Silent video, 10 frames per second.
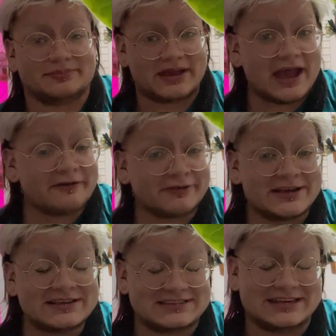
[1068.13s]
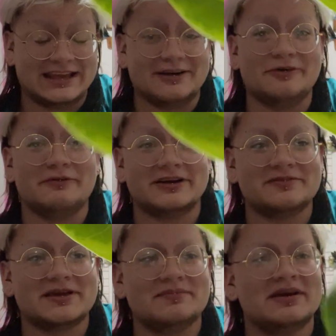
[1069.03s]
up every single one
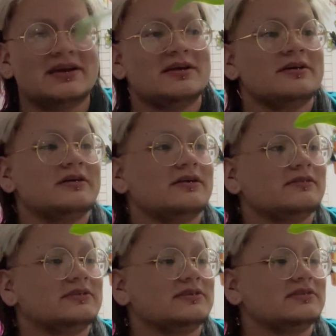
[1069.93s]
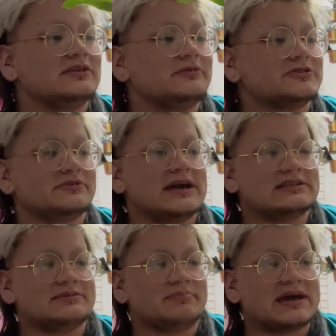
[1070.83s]
of them to see which one
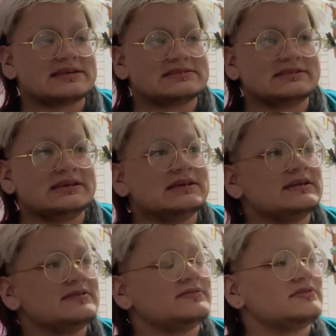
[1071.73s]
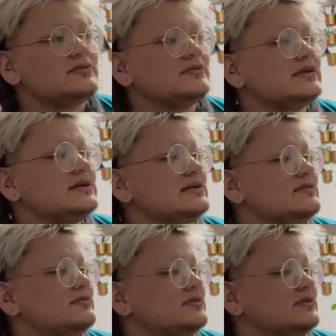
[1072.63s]
had the best leaves, new
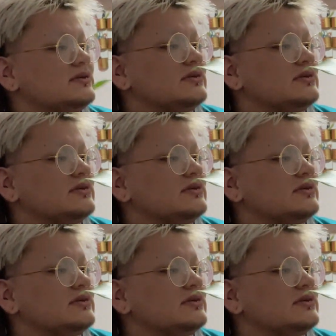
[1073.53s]
leaves,